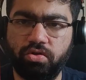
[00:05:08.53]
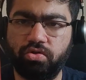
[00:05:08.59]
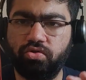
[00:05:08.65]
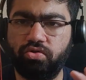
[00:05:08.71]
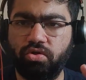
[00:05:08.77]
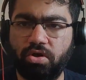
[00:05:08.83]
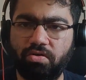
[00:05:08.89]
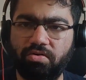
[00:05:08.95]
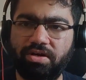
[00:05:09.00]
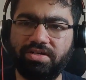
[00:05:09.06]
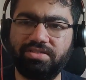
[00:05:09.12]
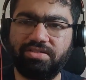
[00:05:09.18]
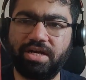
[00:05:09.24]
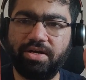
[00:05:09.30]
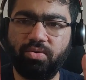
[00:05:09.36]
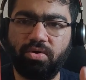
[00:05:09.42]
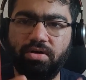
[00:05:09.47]
So now let's
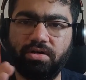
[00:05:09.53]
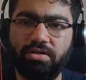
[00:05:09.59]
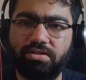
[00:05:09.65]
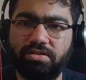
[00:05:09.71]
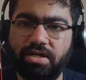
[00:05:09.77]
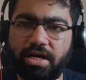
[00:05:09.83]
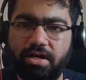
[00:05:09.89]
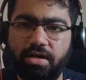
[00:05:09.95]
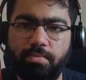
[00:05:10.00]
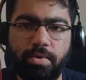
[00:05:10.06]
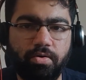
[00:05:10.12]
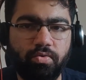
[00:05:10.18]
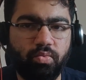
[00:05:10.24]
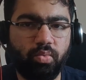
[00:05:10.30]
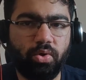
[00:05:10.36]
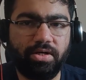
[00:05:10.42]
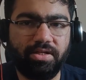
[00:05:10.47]
try to understand
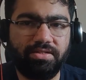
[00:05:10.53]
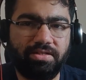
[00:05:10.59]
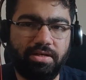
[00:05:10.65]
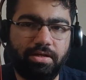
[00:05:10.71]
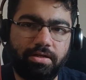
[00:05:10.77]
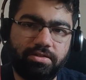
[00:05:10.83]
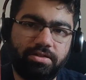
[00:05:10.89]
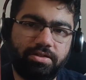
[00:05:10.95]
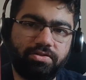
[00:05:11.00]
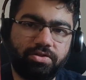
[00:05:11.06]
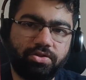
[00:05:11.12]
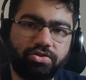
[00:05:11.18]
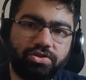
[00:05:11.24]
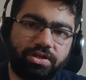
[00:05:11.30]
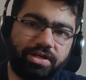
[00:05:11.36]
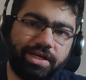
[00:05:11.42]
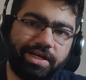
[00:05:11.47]
about what is
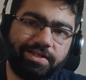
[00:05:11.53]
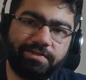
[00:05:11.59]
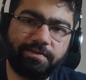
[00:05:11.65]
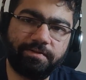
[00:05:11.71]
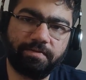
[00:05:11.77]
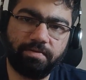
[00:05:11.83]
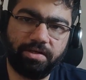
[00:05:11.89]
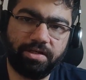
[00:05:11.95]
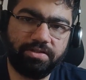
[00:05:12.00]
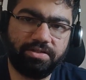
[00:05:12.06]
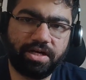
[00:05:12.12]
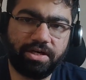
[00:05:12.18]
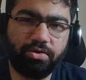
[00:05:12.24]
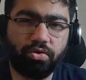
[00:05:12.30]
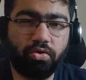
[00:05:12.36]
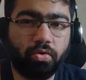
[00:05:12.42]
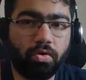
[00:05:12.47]
Elasticsearch index. Let's
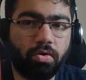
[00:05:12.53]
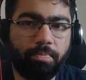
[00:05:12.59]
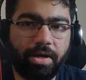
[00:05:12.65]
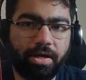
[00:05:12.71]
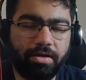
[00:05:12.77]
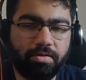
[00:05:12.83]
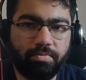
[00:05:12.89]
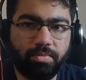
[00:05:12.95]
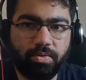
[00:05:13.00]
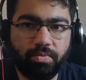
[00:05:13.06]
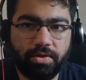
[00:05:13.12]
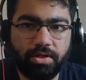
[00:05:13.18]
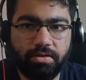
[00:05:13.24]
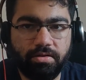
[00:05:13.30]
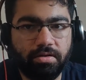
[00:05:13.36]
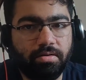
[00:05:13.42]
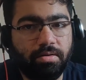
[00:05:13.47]
try to draw a parallel
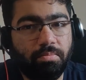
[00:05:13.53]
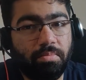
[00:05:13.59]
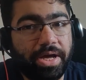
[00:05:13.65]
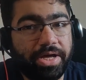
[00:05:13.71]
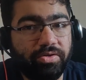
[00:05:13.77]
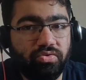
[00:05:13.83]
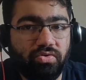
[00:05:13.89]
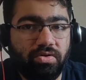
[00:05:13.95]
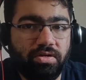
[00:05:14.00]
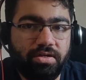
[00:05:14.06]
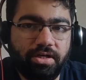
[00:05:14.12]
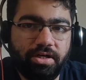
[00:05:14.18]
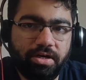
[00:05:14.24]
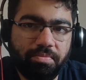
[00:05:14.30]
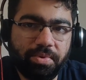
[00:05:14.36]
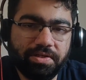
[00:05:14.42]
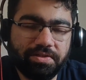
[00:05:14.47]
between the
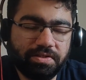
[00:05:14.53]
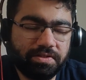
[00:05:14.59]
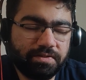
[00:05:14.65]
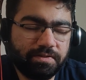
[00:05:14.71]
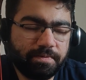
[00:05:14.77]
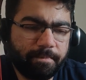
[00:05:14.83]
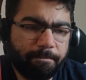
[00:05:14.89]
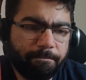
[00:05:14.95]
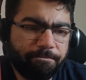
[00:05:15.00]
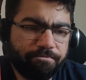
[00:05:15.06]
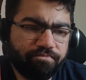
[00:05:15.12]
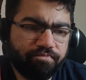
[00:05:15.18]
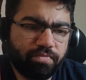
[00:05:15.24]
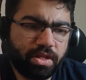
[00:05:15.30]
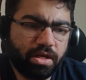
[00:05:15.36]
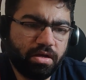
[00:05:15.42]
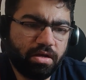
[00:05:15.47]
MySQL databases.
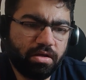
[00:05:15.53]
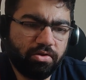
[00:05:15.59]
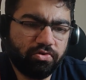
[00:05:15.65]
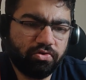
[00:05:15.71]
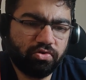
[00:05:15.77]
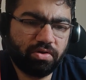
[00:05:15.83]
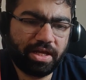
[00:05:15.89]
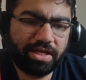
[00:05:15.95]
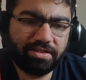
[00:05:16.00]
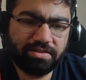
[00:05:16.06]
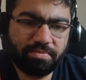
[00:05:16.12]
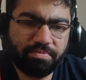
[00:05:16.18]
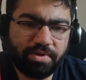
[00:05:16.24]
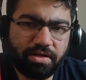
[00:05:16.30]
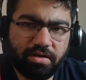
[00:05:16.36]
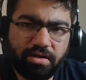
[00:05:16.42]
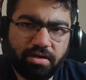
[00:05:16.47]
So like
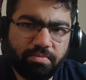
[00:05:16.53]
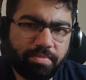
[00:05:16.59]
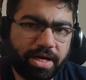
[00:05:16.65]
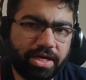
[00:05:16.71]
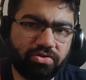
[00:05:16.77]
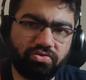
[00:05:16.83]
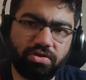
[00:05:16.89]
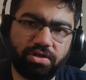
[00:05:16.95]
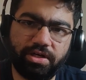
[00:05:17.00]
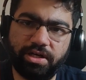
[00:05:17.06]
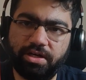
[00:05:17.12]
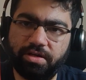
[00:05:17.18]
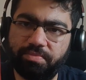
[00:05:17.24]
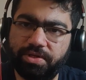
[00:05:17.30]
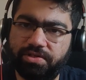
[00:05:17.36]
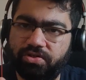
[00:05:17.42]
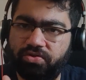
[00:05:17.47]
similarly in MySQL
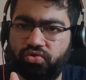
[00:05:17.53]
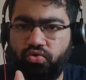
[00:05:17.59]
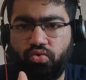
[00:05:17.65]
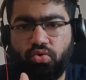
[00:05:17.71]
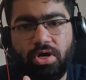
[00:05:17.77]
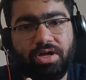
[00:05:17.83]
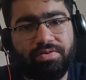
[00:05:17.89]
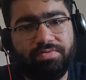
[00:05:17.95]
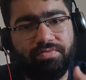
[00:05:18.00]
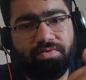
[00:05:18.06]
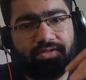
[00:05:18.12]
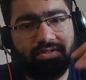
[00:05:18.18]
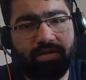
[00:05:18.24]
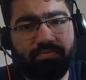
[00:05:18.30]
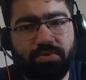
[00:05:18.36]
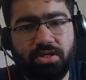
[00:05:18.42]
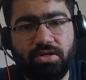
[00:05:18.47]
databases, you have
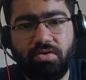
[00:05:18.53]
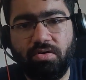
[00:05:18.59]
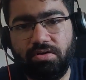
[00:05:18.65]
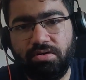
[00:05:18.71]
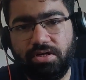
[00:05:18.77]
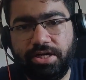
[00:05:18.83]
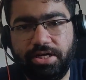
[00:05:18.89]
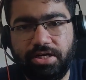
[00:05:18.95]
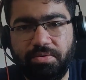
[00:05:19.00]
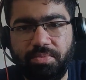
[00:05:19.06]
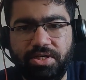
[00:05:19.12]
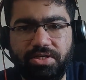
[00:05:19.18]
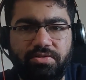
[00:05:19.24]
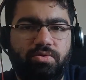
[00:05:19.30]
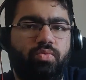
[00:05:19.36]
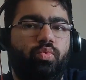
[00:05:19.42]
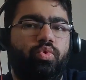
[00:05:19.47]
something called
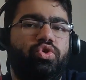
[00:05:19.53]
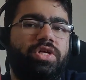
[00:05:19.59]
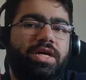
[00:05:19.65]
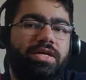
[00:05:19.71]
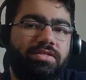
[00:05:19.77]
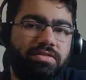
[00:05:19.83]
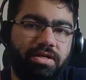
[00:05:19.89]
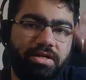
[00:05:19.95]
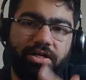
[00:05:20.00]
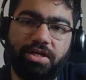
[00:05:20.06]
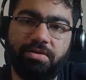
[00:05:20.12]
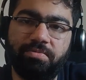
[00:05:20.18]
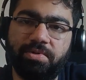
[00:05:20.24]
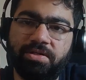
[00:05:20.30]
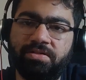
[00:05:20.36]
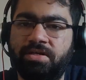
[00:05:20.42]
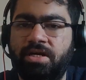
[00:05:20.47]
database, which has then
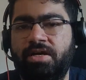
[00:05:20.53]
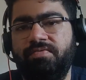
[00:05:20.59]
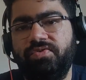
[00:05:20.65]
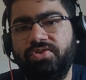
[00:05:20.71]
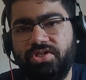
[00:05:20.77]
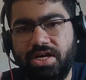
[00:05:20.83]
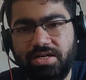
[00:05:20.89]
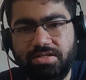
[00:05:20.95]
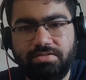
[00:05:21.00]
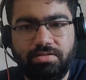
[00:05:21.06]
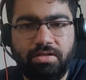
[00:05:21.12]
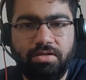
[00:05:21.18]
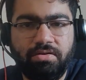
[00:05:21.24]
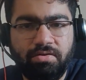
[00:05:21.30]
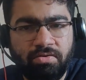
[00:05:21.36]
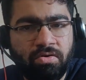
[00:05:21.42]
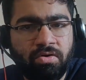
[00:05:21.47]
tables and which has
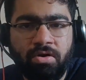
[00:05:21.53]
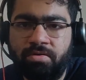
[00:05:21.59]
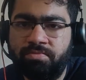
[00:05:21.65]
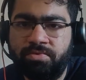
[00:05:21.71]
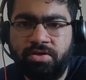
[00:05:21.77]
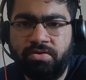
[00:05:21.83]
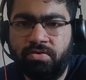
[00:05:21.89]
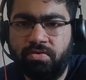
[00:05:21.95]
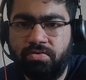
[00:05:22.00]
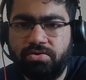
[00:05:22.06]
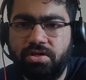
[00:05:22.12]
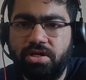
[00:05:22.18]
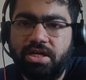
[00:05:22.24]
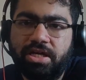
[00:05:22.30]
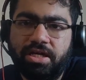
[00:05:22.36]
then columns and rows.